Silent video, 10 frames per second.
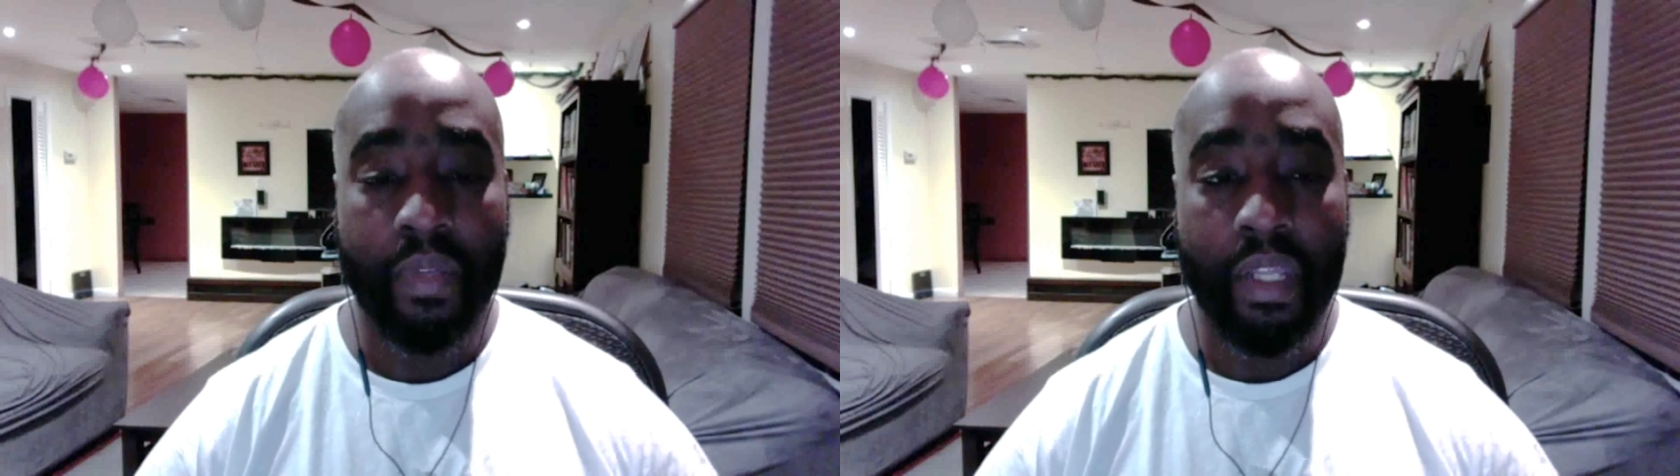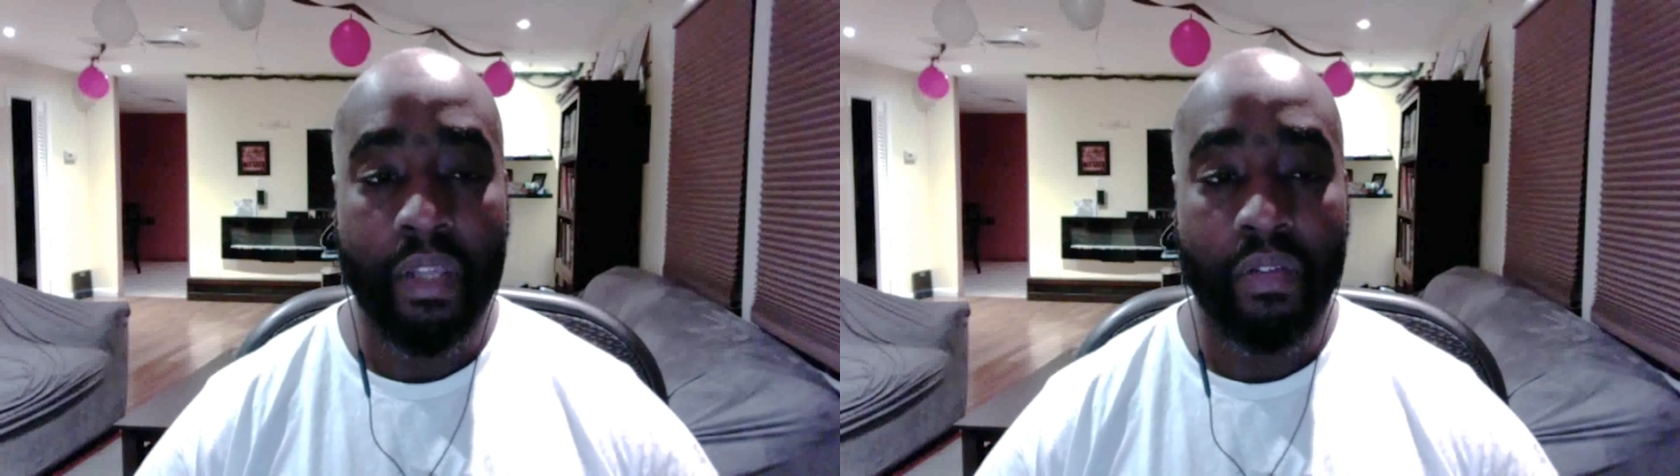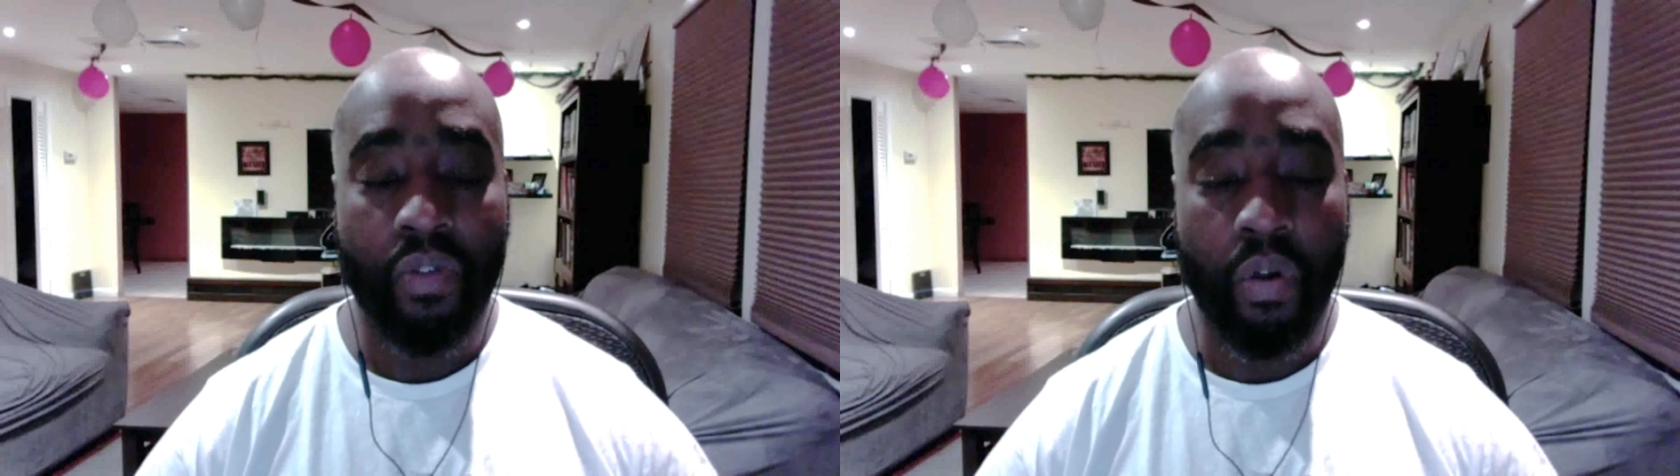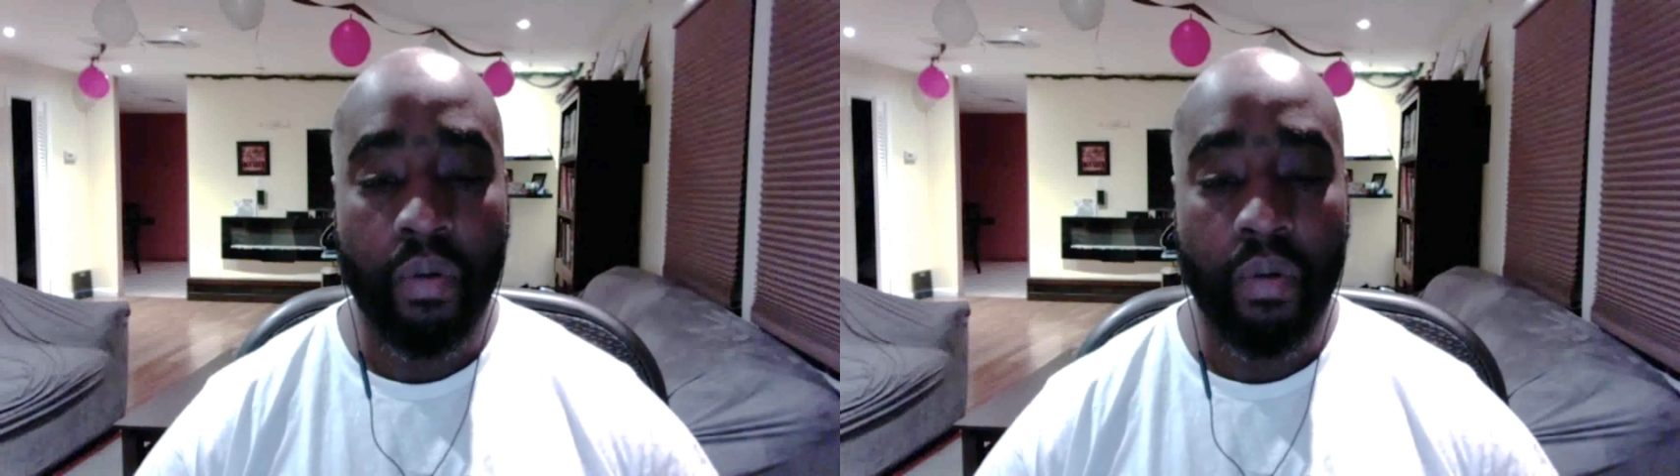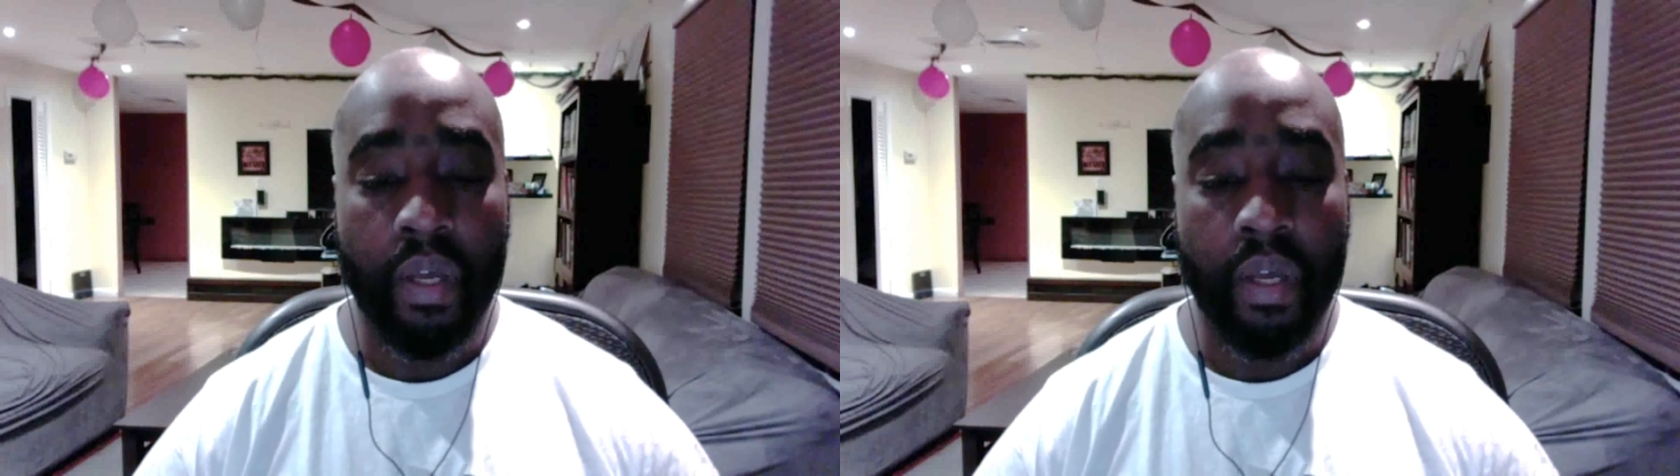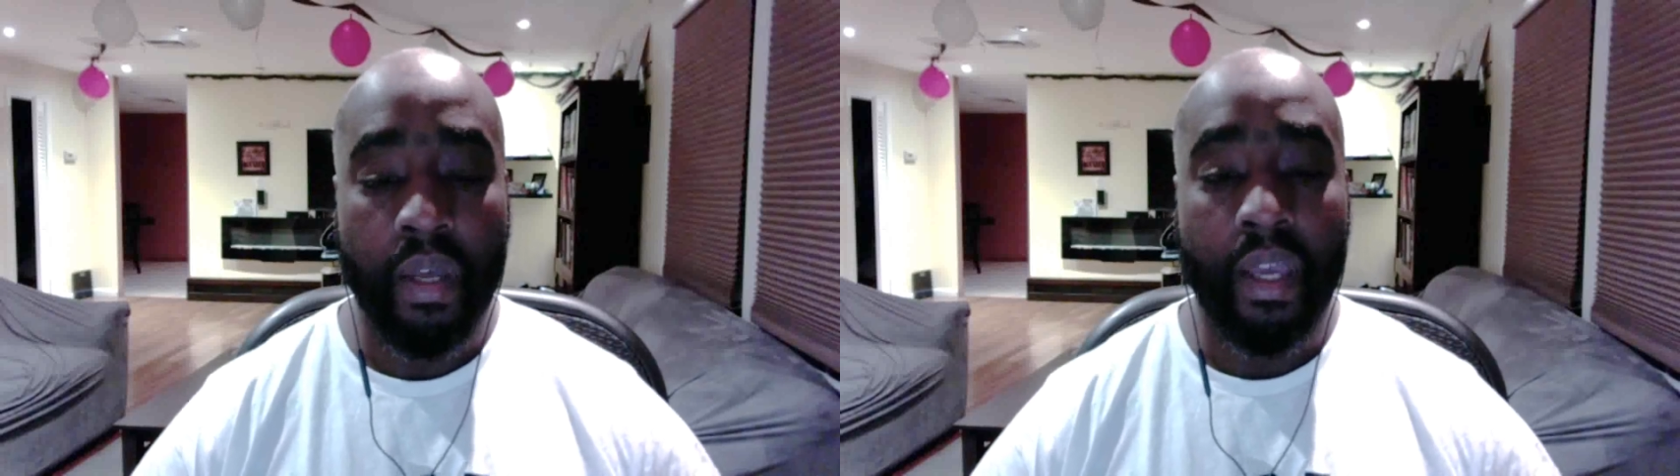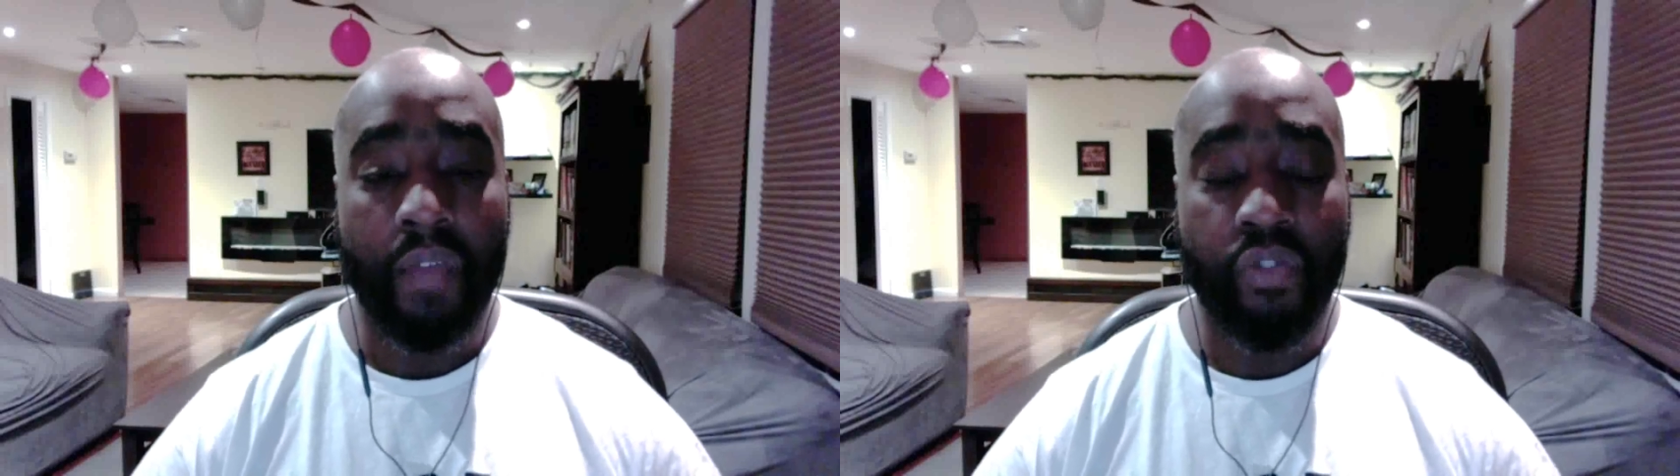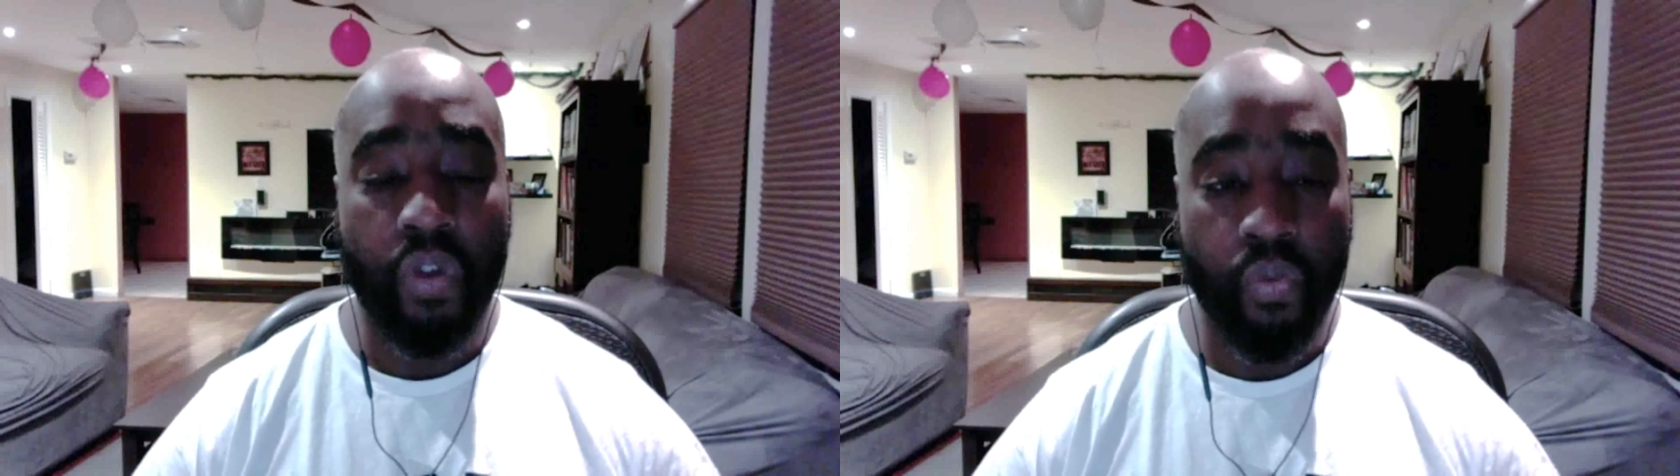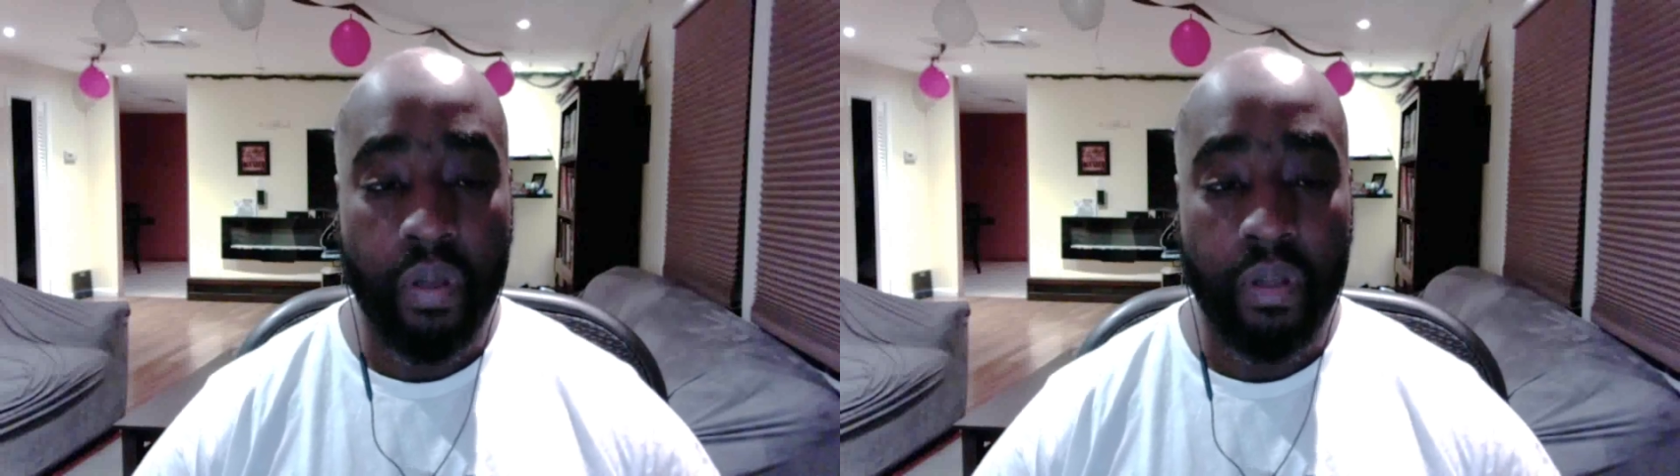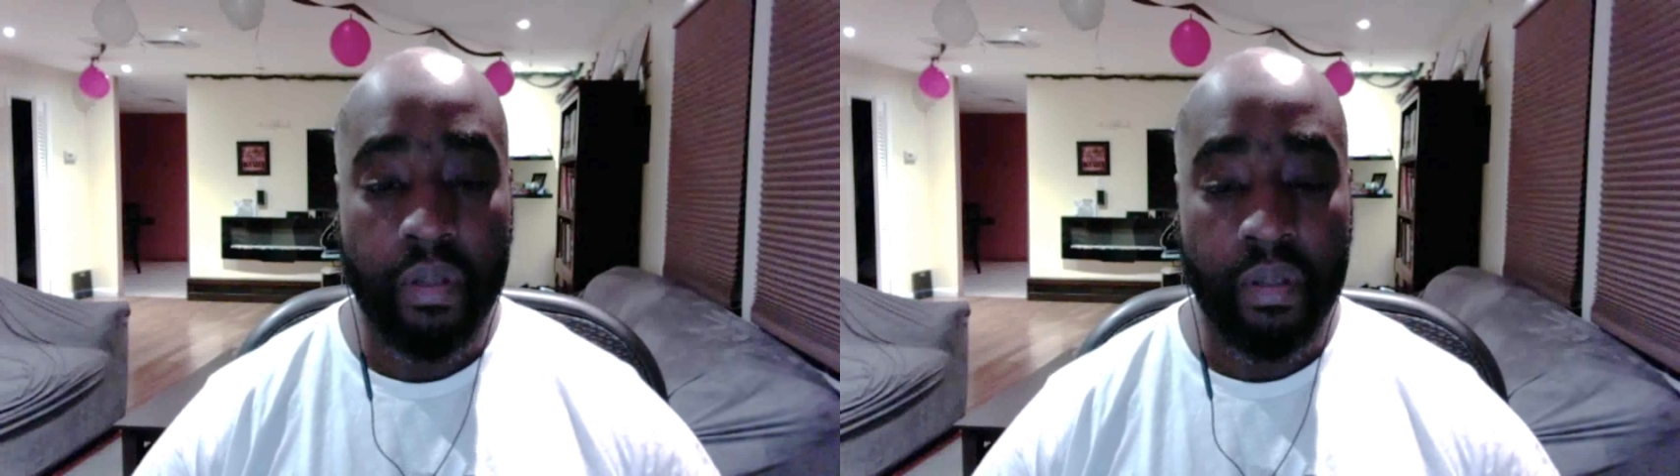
So if someone